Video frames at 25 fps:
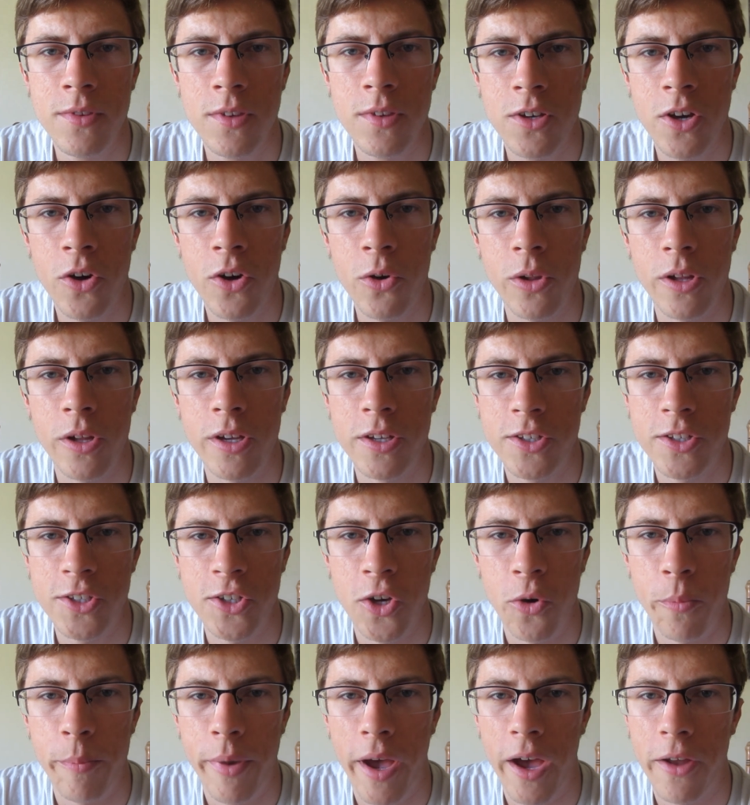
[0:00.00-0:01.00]
cola is
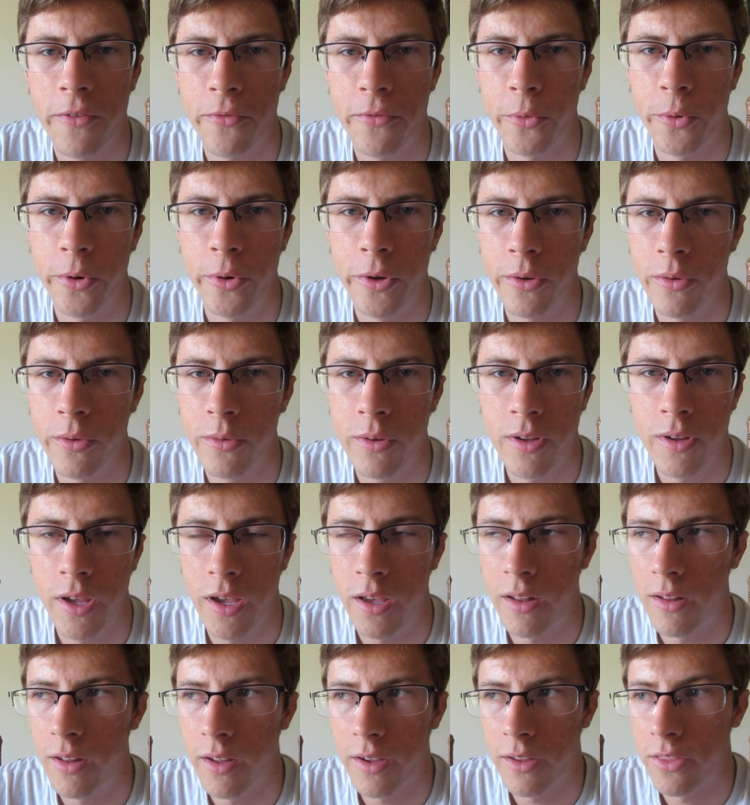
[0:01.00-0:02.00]
so bad for you,
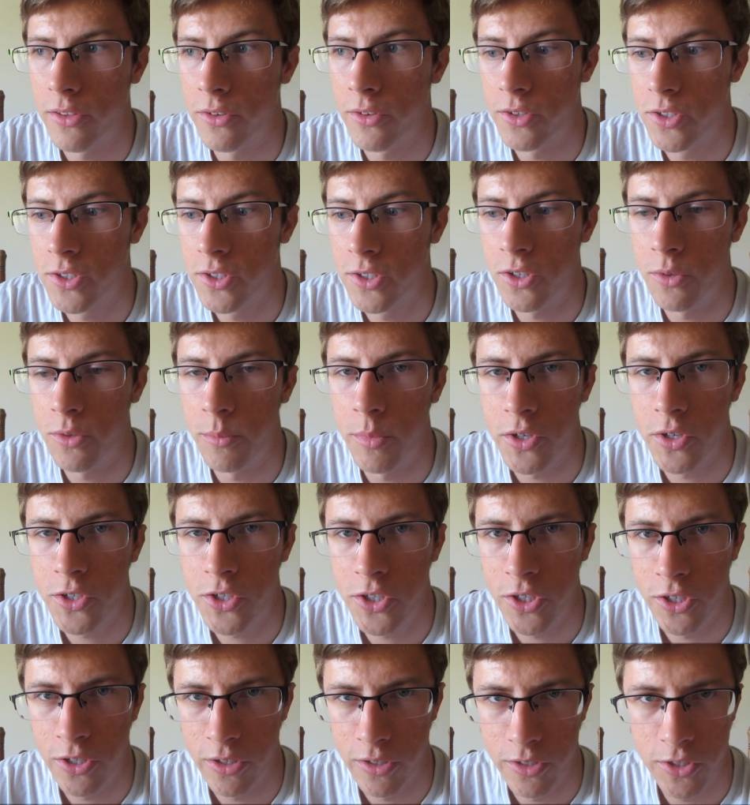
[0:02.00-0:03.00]
and like there's so much
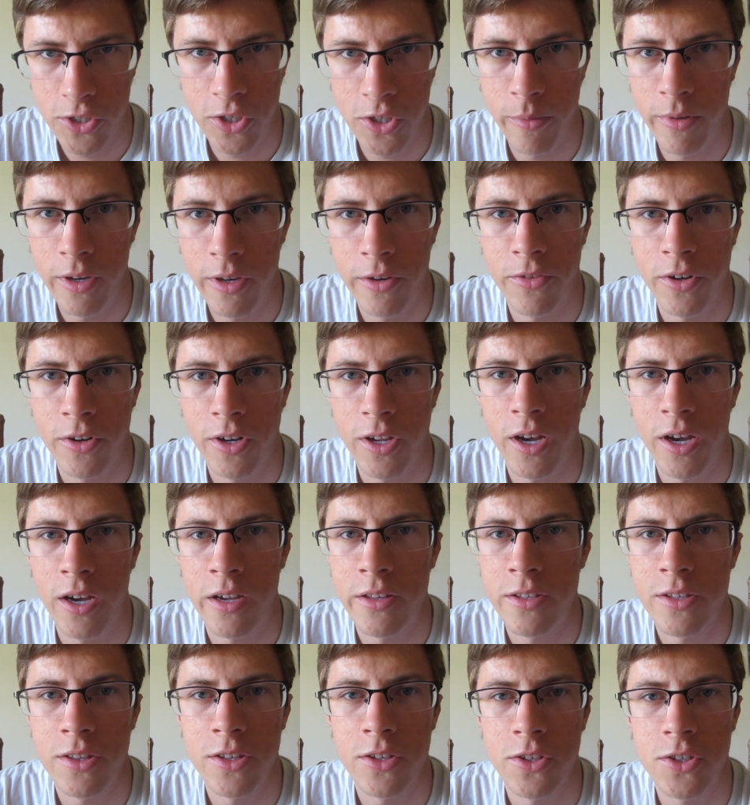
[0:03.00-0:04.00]
here and so many different
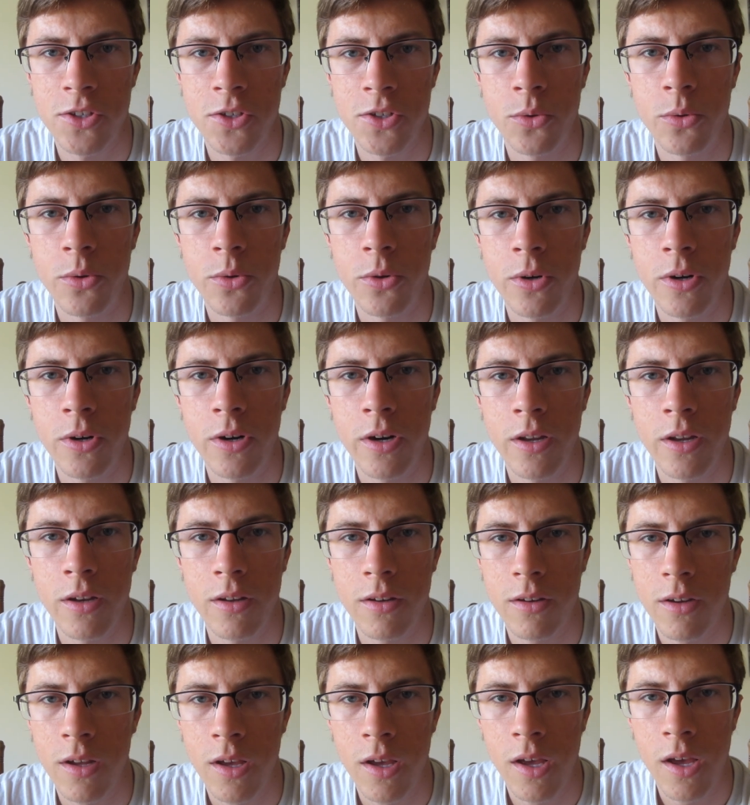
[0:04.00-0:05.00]
kinds at the store
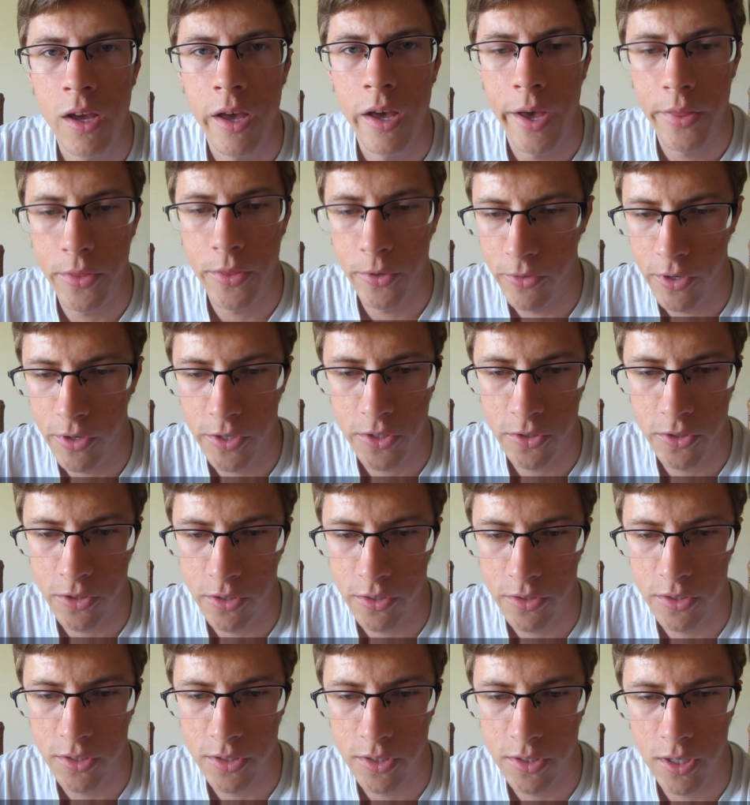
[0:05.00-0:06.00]
and at the
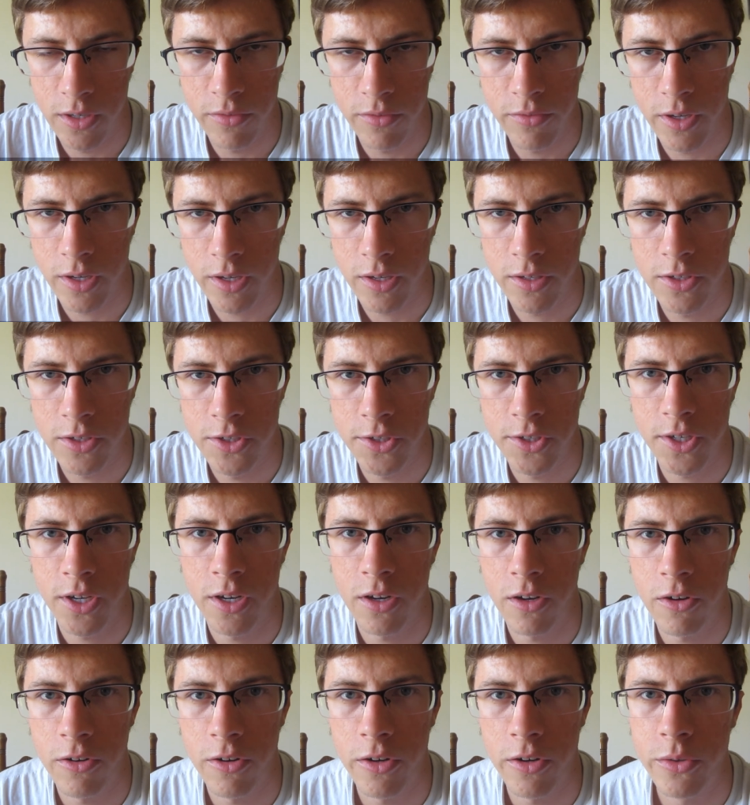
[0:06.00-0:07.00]
restaurants and stuff. Like it's just
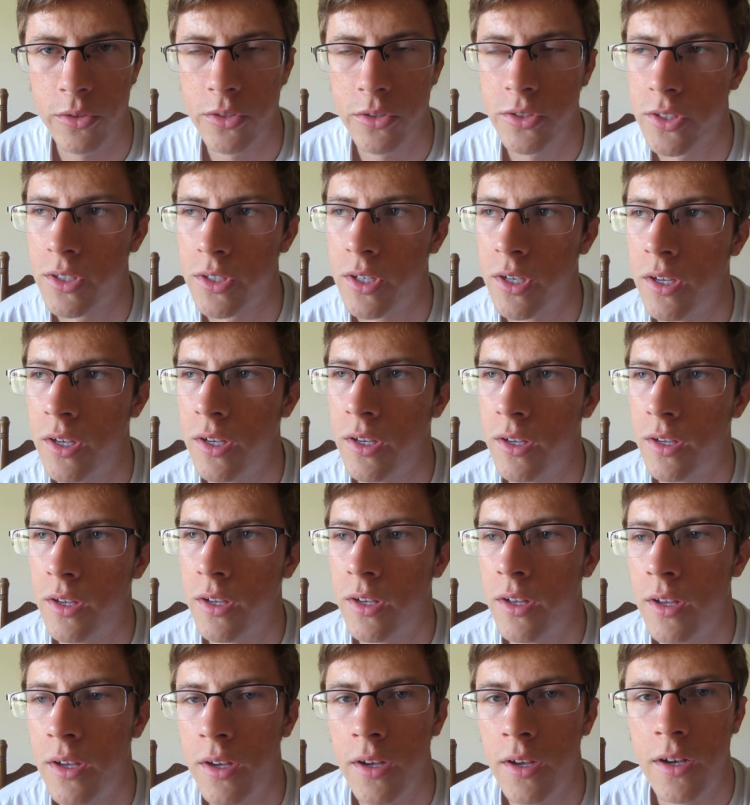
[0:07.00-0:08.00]
kind of gross.
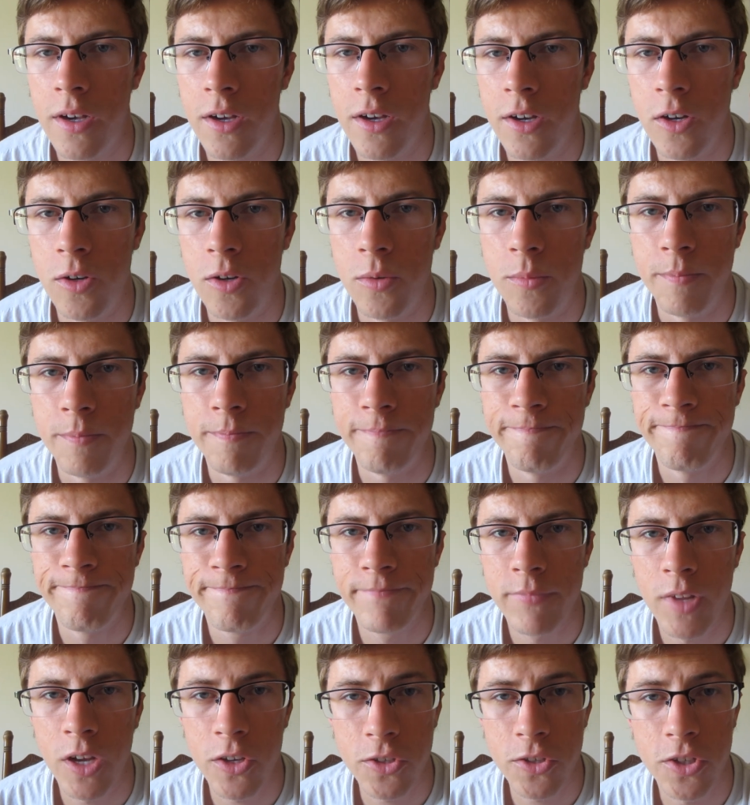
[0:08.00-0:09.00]

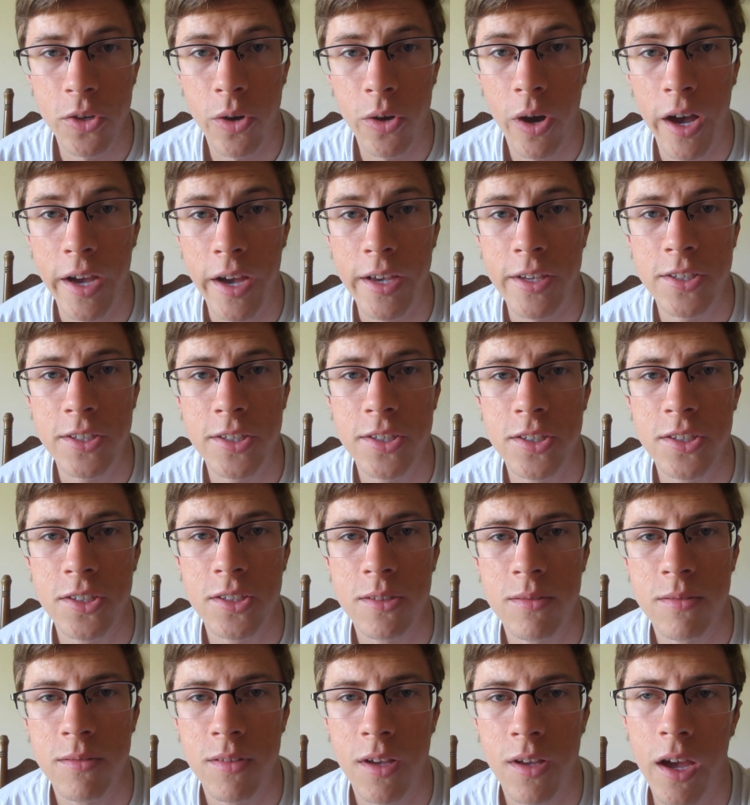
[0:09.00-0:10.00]
Also,
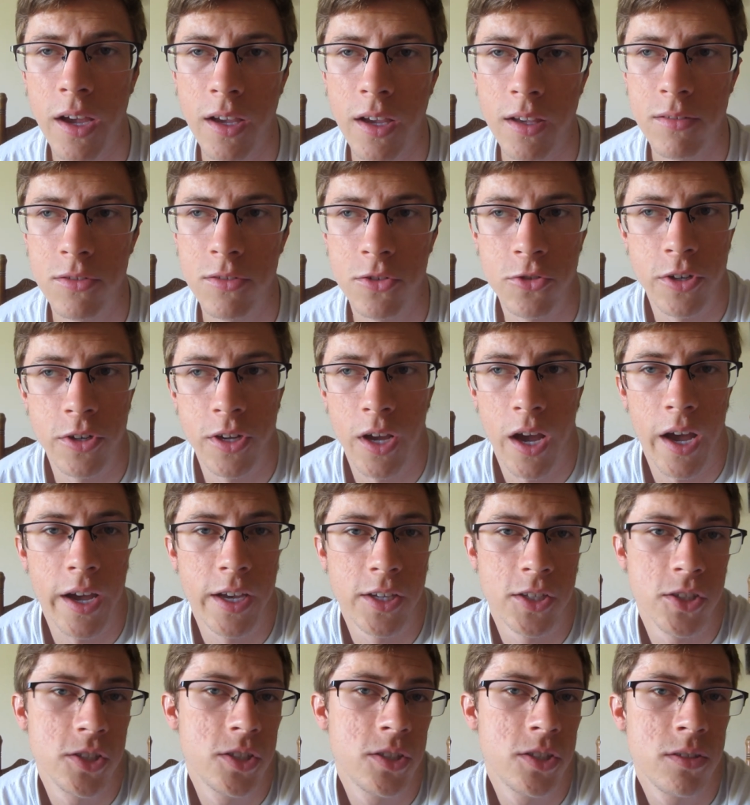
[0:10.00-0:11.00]
ice. I drink
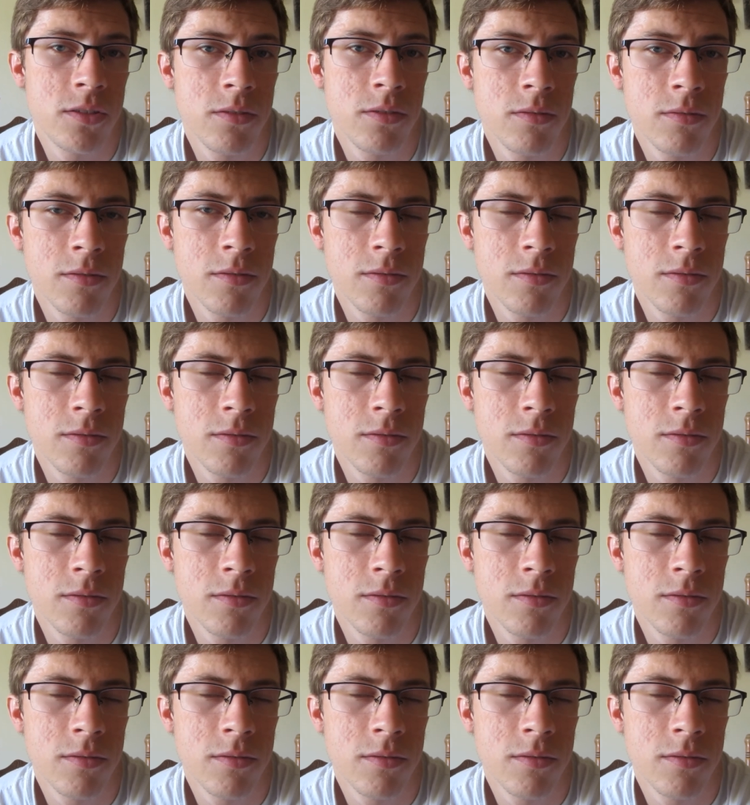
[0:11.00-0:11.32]
ice.